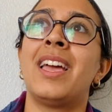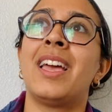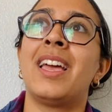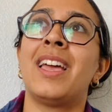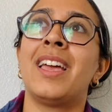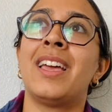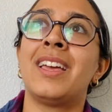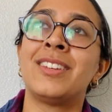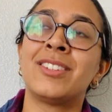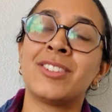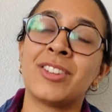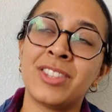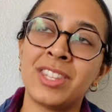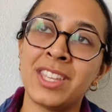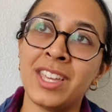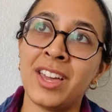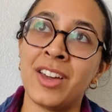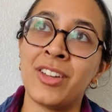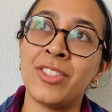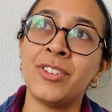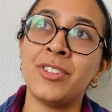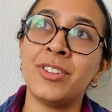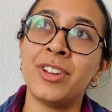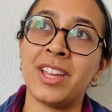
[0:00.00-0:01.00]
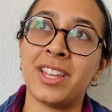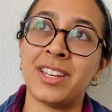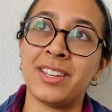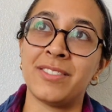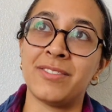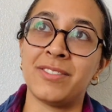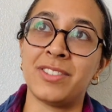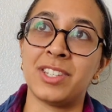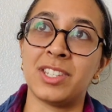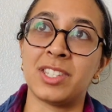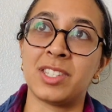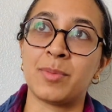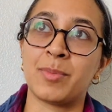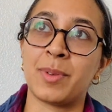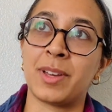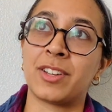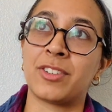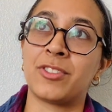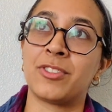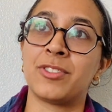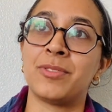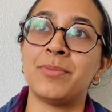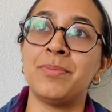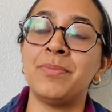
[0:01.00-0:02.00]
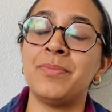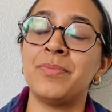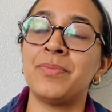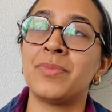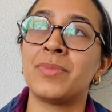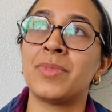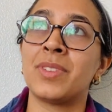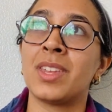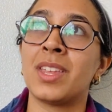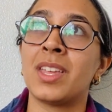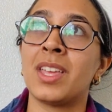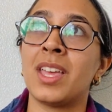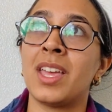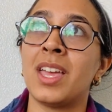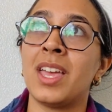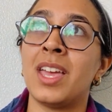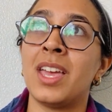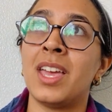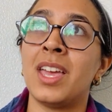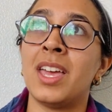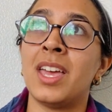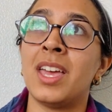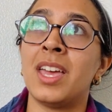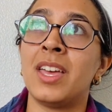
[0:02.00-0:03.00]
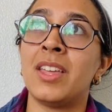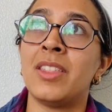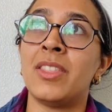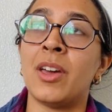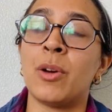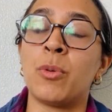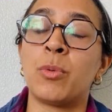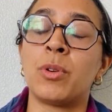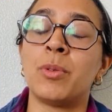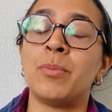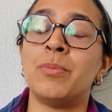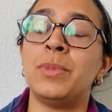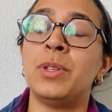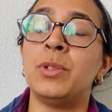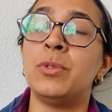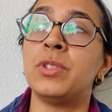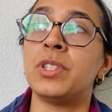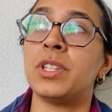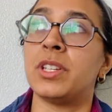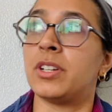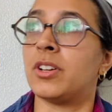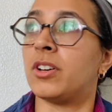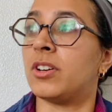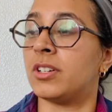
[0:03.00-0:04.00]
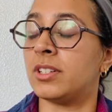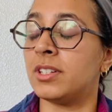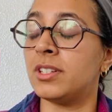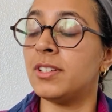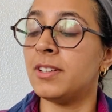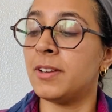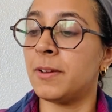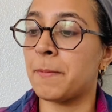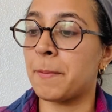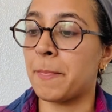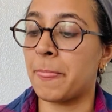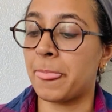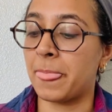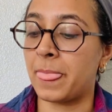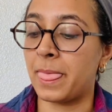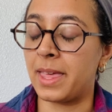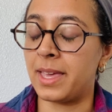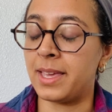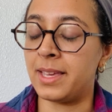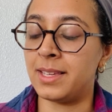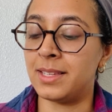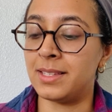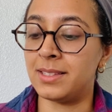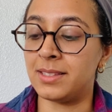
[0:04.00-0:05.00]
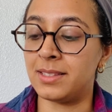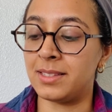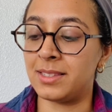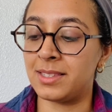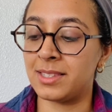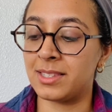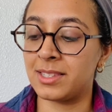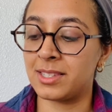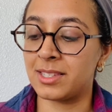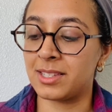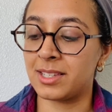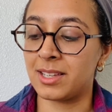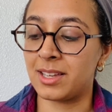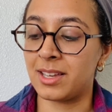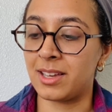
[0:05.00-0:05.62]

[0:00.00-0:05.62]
And on the other end of this spectrum that we're musing on is